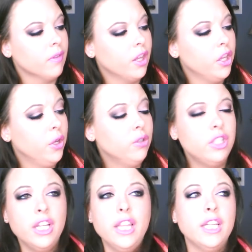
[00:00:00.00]

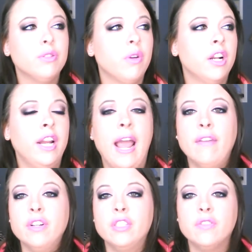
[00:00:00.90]
usually these run an
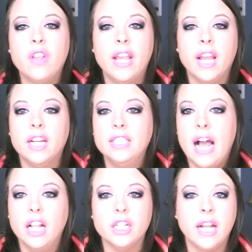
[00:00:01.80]
average of like
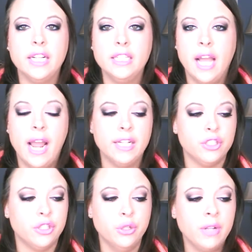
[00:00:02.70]

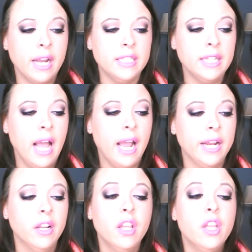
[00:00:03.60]
$1.99 to
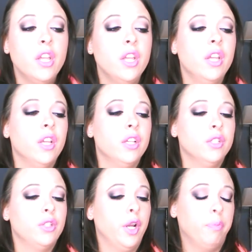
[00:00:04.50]
$2.99.
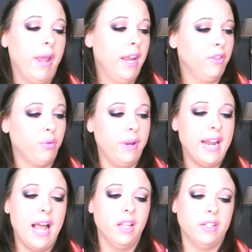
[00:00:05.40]
So you're paying
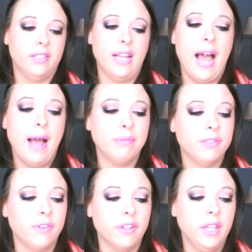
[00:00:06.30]
$3 tops
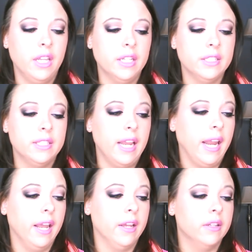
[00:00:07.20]
for these,
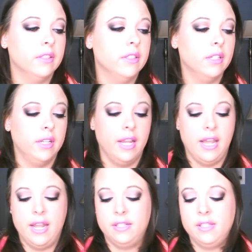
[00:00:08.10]
and
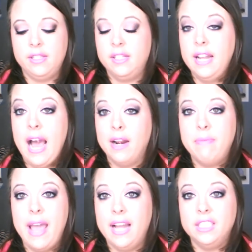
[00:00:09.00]
it's not a
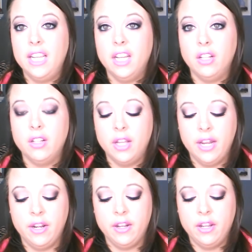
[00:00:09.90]
bad deal,
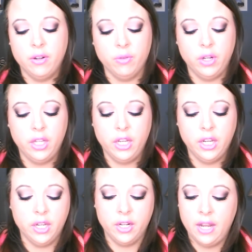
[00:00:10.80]
and they're really
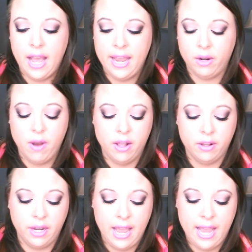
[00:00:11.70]
good, high
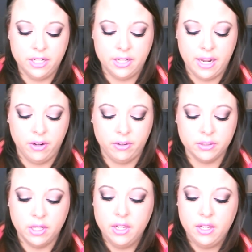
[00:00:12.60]
quality eyeshadows.